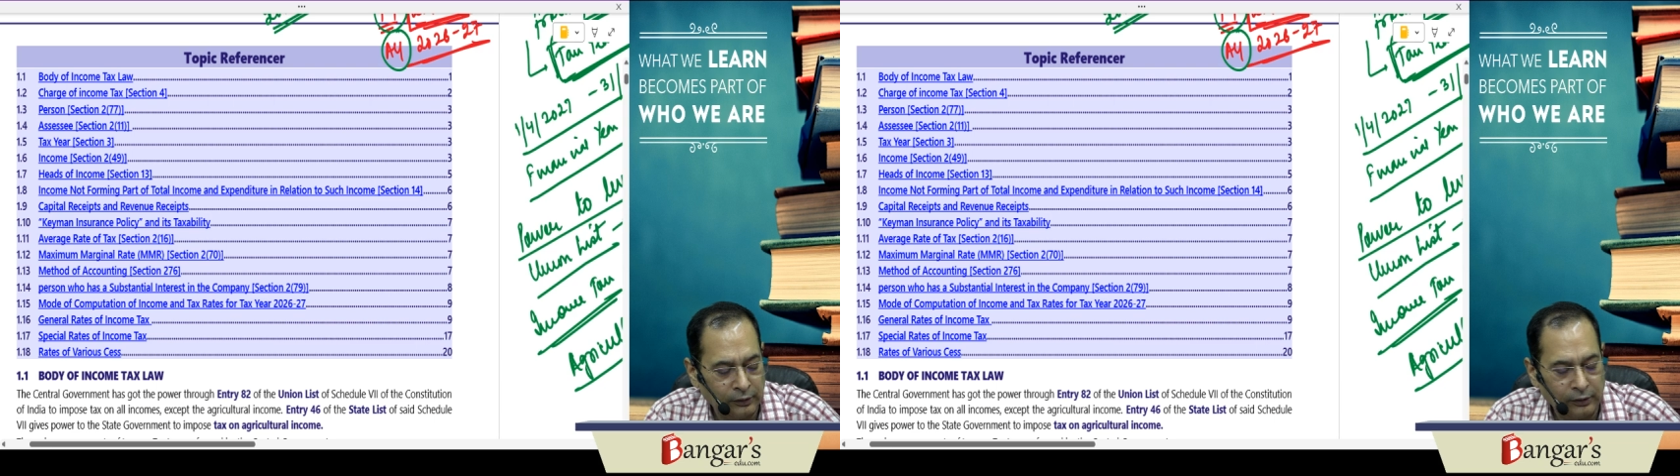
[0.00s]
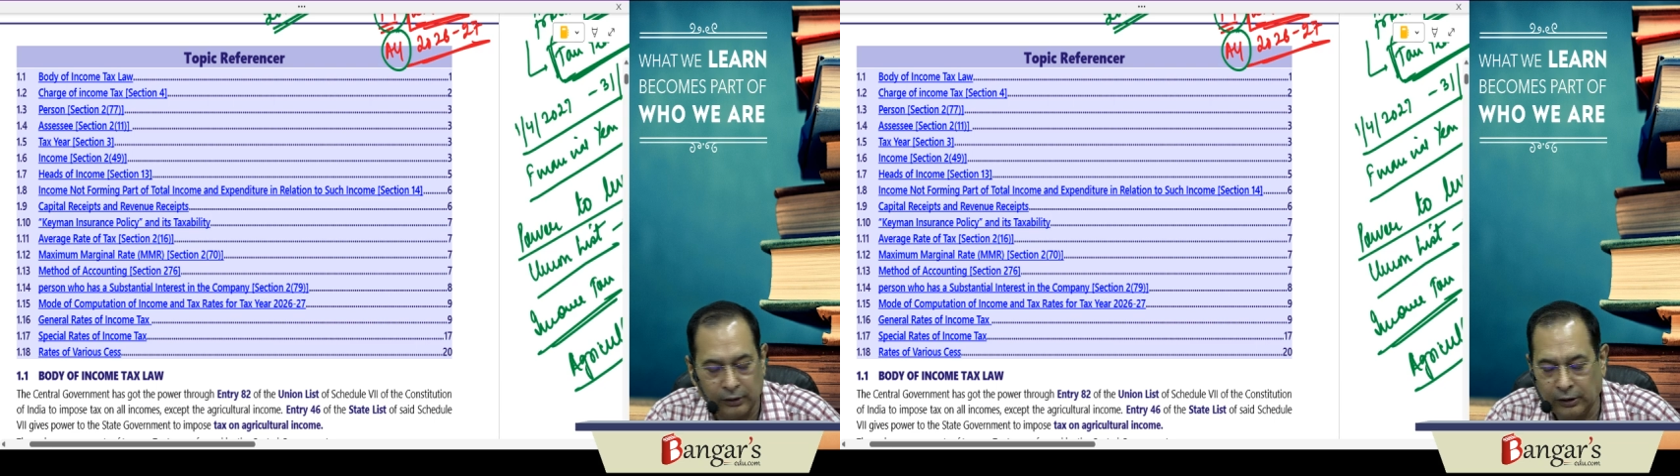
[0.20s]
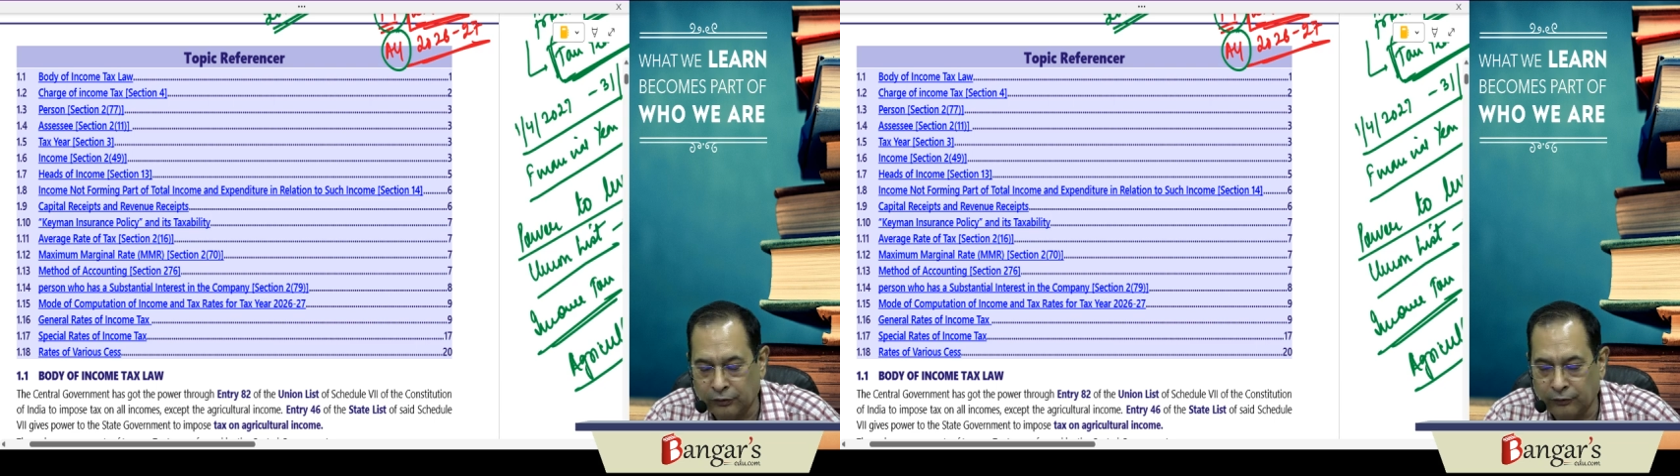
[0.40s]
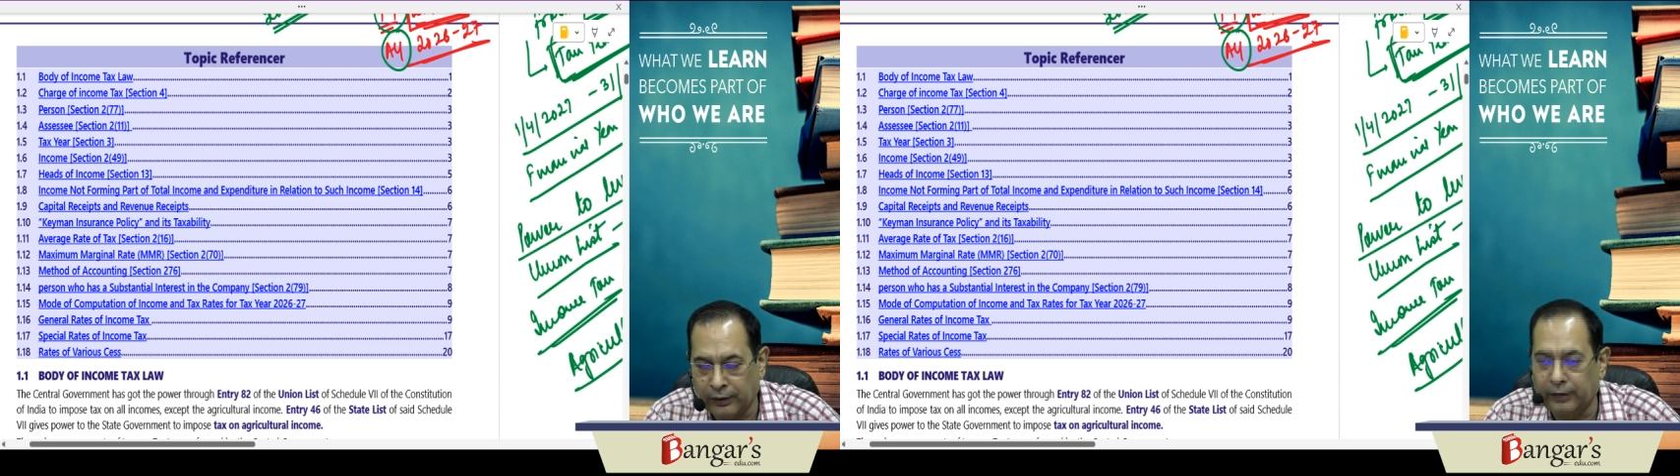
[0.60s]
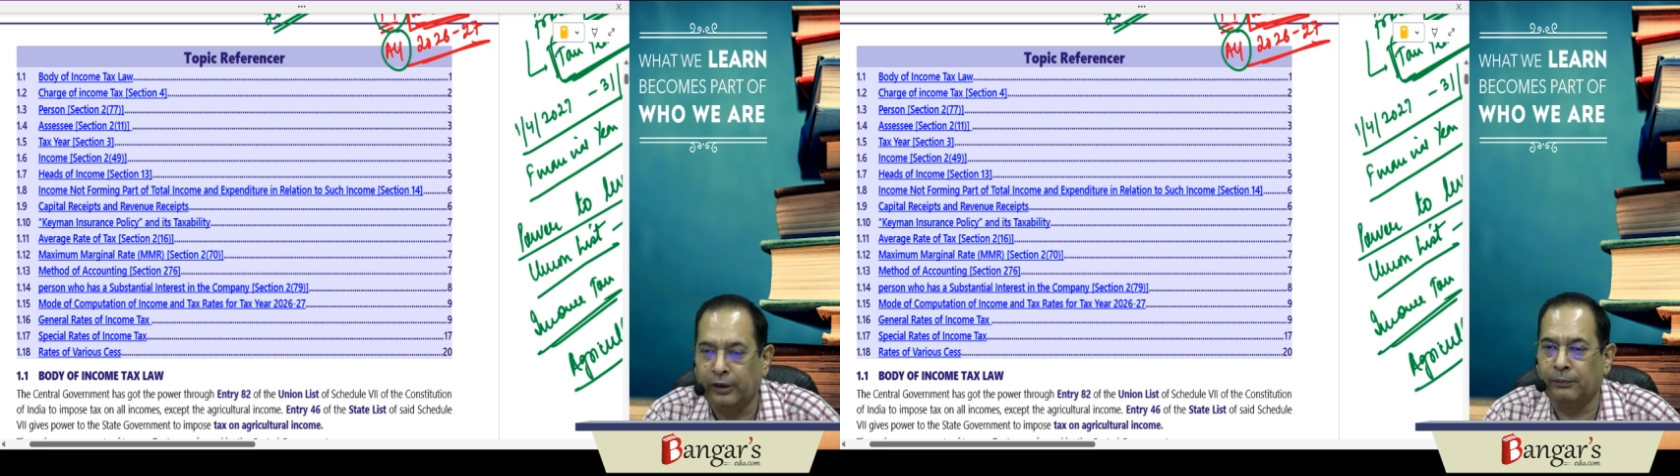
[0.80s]
is of
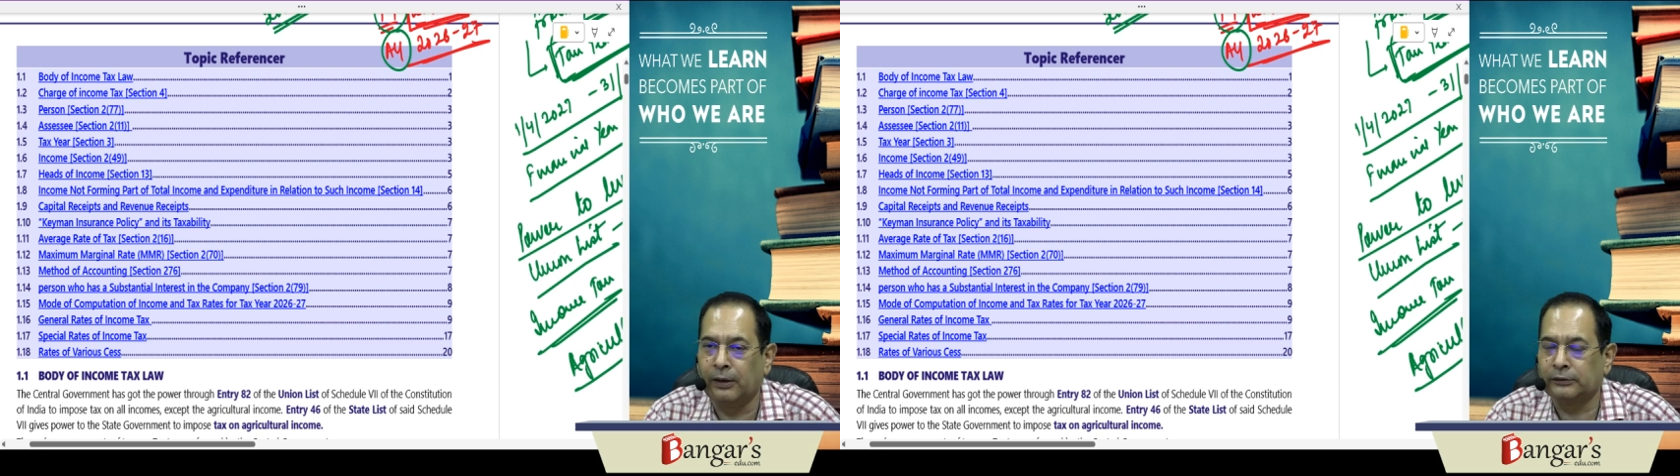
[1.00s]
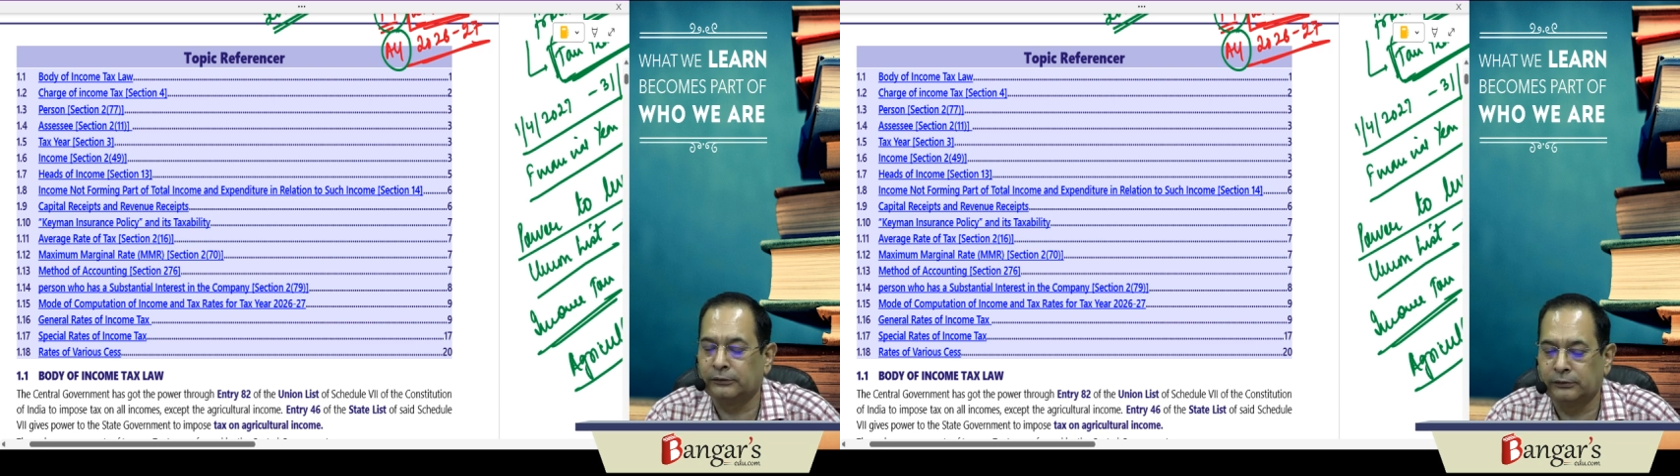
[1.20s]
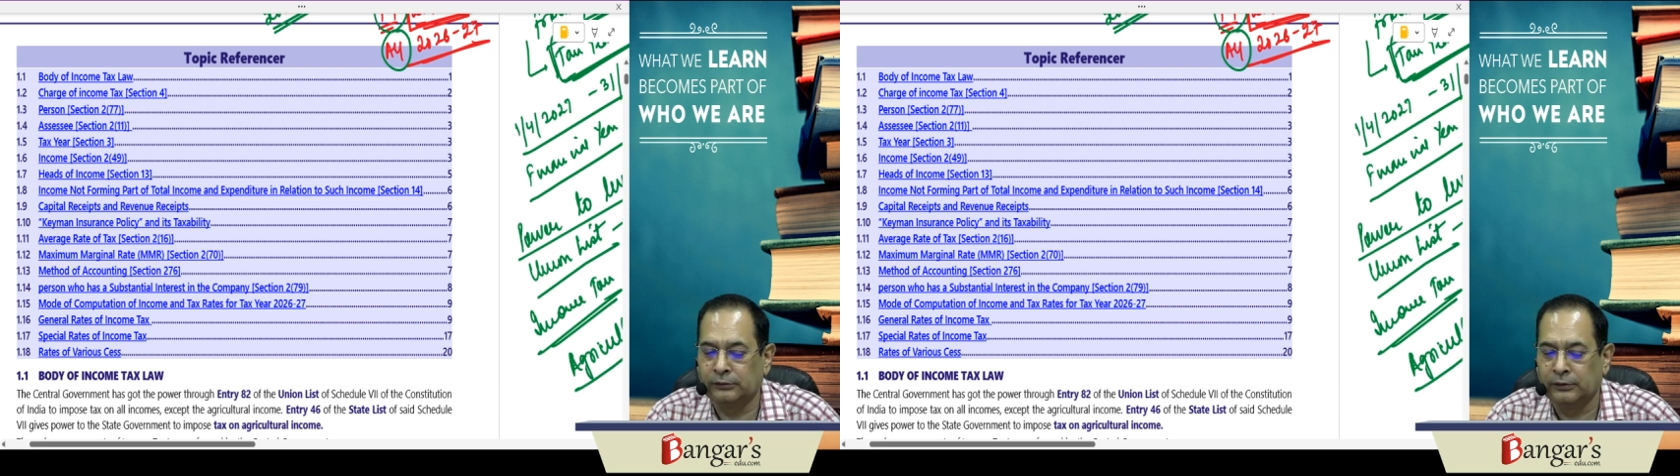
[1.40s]
100 marks